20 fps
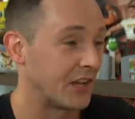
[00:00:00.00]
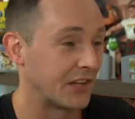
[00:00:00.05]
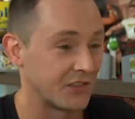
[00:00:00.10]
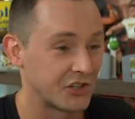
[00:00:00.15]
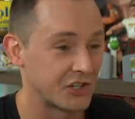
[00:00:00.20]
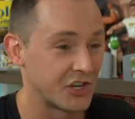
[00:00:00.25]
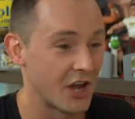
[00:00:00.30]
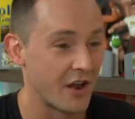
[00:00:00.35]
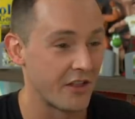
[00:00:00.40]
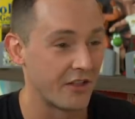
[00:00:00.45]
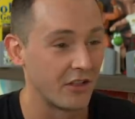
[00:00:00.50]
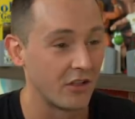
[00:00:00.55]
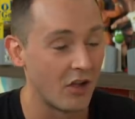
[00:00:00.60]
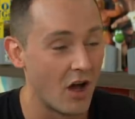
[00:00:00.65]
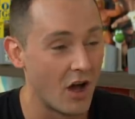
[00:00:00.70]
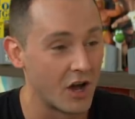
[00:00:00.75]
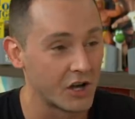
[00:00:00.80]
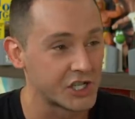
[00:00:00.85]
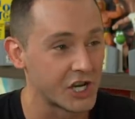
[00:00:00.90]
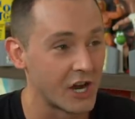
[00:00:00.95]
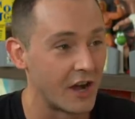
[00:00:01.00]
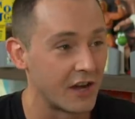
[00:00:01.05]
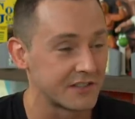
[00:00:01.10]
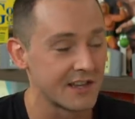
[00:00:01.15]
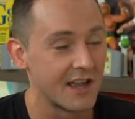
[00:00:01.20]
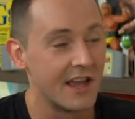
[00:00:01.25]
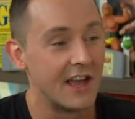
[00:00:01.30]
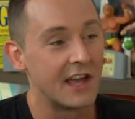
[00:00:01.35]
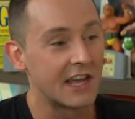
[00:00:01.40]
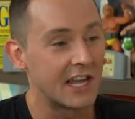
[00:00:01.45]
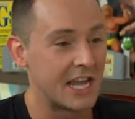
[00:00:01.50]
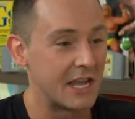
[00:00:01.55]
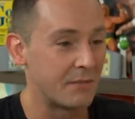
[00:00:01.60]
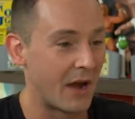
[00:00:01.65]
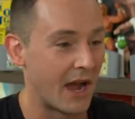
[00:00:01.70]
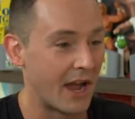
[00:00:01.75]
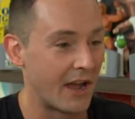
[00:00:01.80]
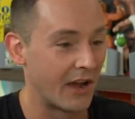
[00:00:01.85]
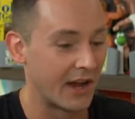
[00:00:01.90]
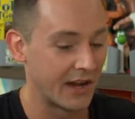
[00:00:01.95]
take the shot on the long shots. Keep
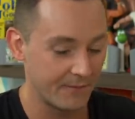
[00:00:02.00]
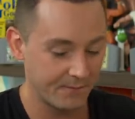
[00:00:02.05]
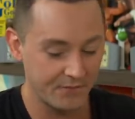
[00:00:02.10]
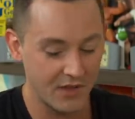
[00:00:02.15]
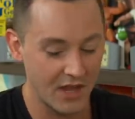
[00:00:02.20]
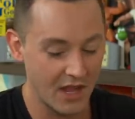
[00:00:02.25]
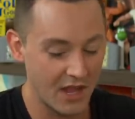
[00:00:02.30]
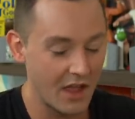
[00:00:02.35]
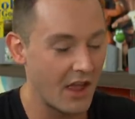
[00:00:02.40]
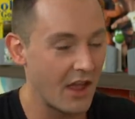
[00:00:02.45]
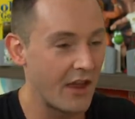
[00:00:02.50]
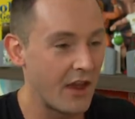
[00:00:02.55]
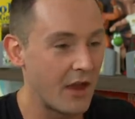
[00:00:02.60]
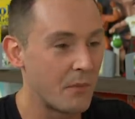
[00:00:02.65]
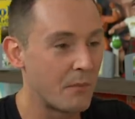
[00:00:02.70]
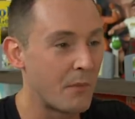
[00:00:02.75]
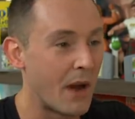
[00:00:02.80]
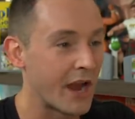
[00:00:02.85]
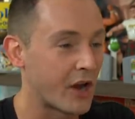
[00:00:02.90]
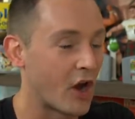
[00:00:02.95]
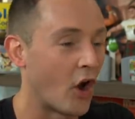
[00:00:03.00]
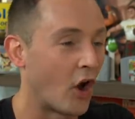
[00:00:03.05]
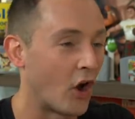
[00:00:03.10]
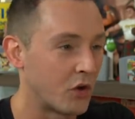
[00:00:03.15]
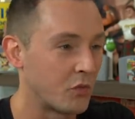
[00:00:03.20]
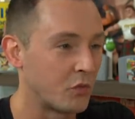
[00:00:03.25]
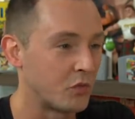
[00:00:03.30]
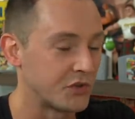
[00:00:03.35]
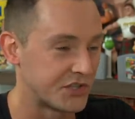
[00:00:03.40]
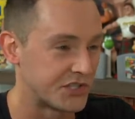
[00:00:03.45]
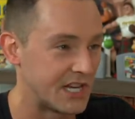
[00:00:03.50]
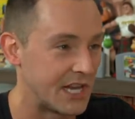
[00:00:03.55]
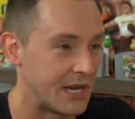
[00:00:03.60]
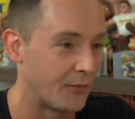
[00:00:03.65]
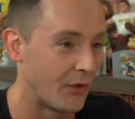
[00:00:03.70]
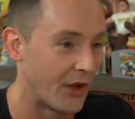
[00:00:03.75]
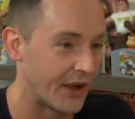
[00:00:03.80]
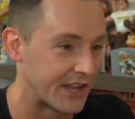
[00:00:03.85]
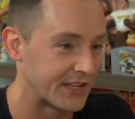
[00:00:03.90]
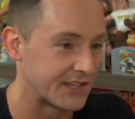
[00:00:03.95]
my like my card will seem
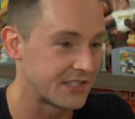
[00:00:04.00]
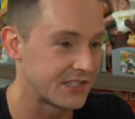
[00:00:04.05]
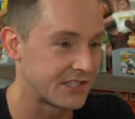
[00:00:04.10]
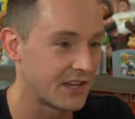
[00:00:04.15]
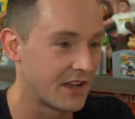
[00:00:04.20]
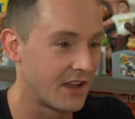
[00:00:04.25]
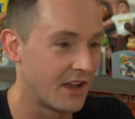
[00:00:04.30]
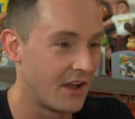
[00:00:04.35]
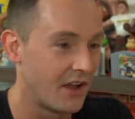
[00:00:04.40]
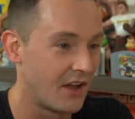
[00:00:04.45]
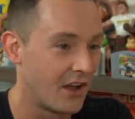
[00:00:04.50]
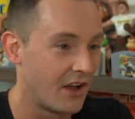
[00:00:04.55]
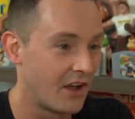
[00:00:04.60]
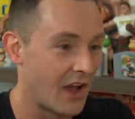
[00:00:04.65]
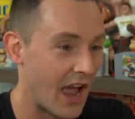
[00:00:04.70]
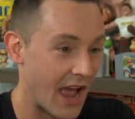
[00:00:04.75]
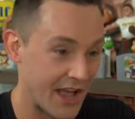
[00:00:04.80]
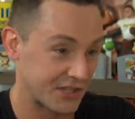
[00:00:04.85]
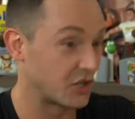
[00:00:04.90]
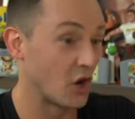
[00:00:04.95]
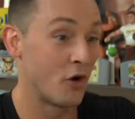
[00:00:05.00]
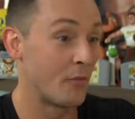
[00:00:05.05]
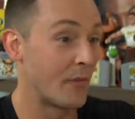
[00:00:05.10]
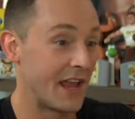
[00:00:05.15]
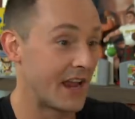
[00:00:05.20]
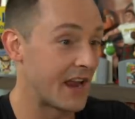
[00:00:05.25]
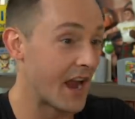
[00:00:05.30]
like it's. Has so many